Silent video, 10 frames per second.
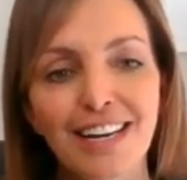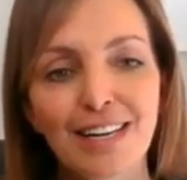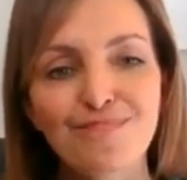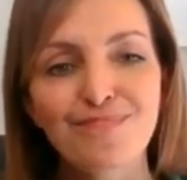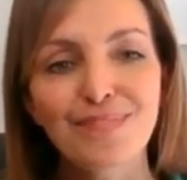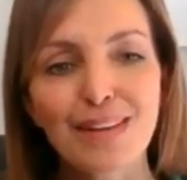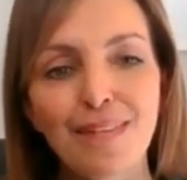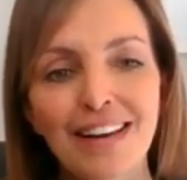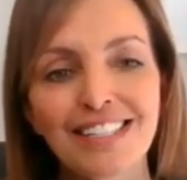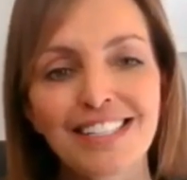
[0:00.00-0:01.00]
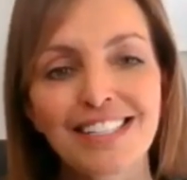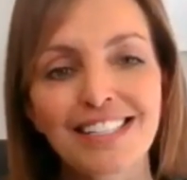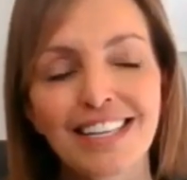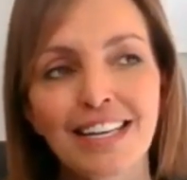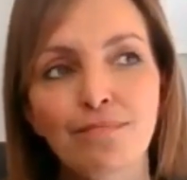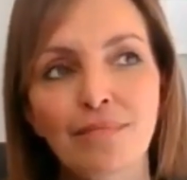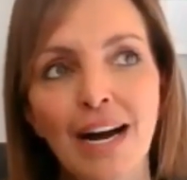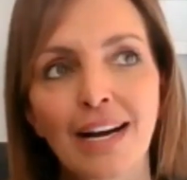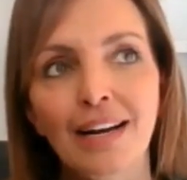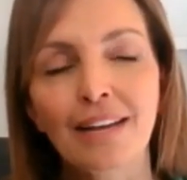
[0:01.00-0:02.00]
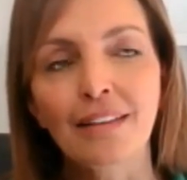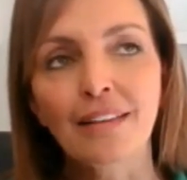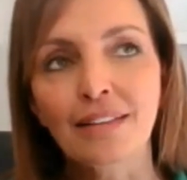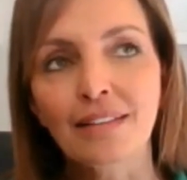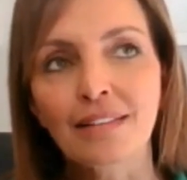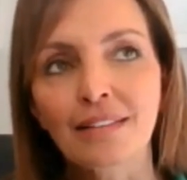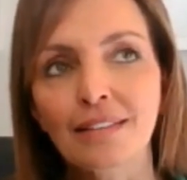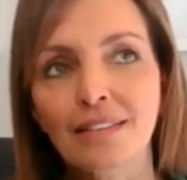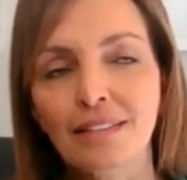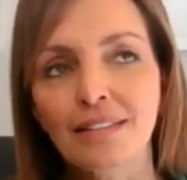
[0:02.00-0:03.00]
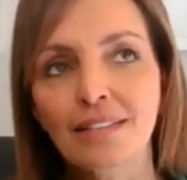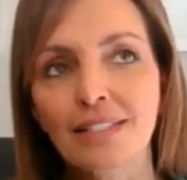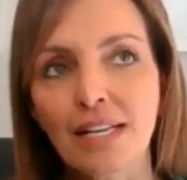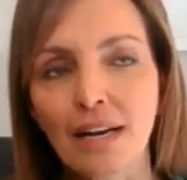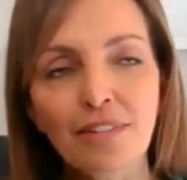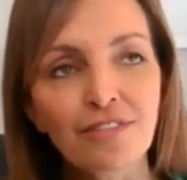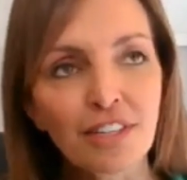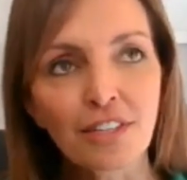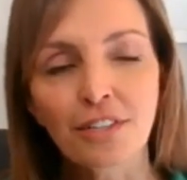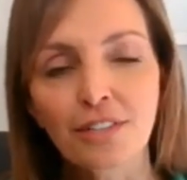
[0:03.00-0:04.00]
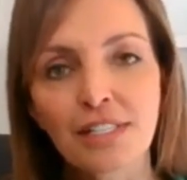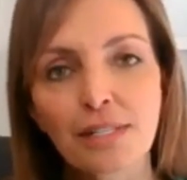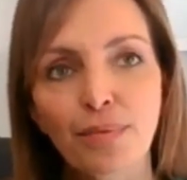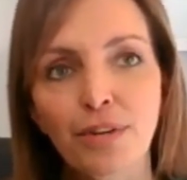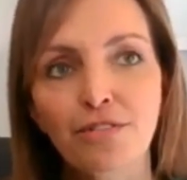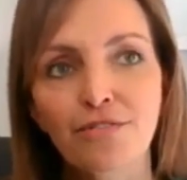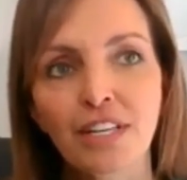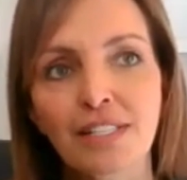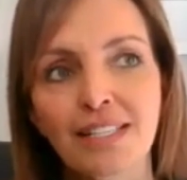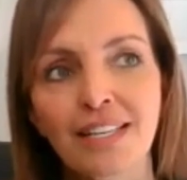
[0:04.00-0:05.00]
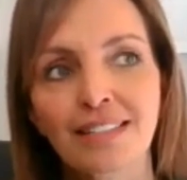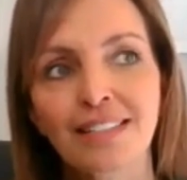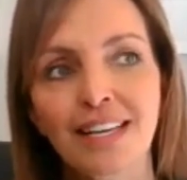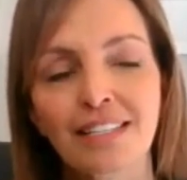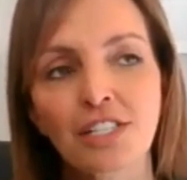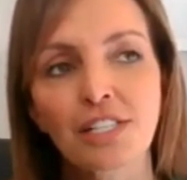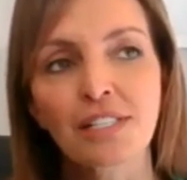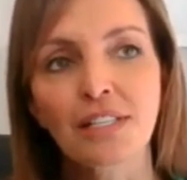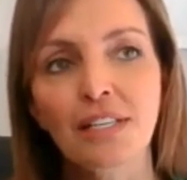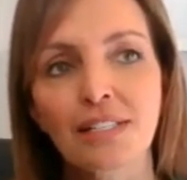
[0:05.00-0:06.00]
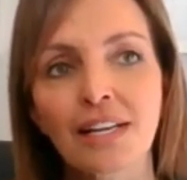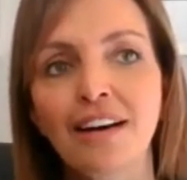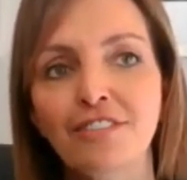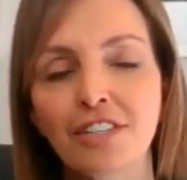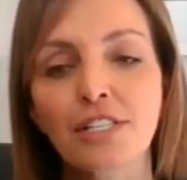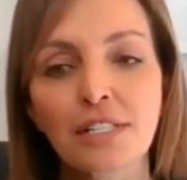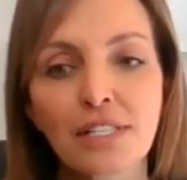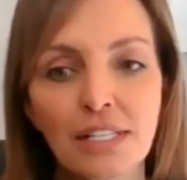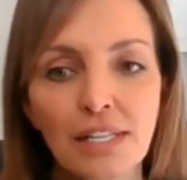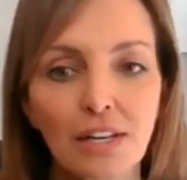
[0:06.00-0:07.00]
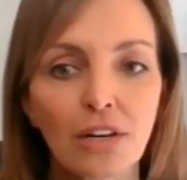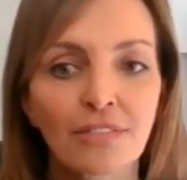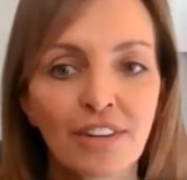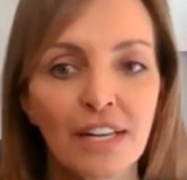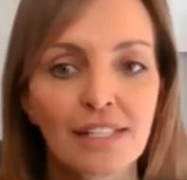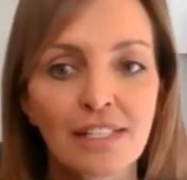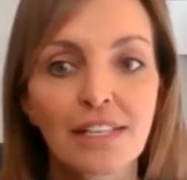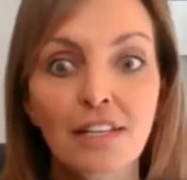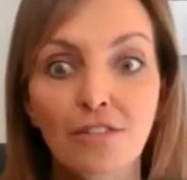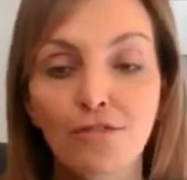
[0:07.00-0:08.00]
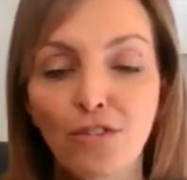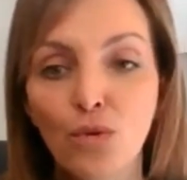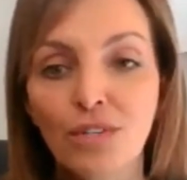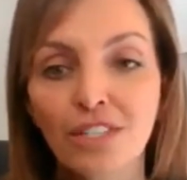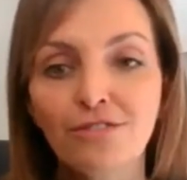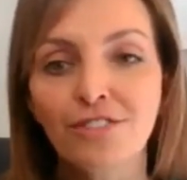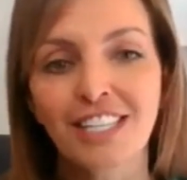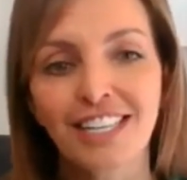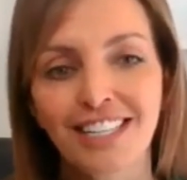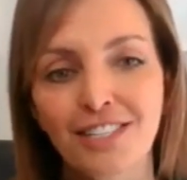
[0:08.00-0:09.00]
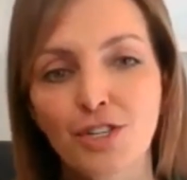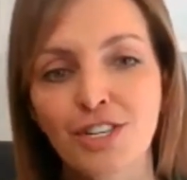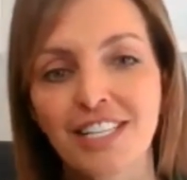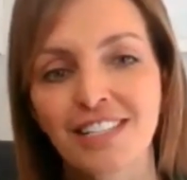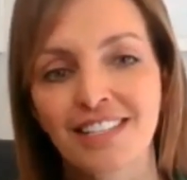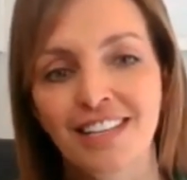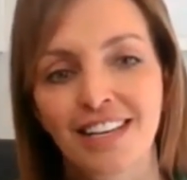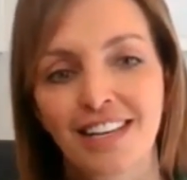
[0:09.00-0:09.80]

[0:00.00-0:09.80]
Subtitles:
But I think the time of the year is perfect, and just the diversity of seeing 4 different countries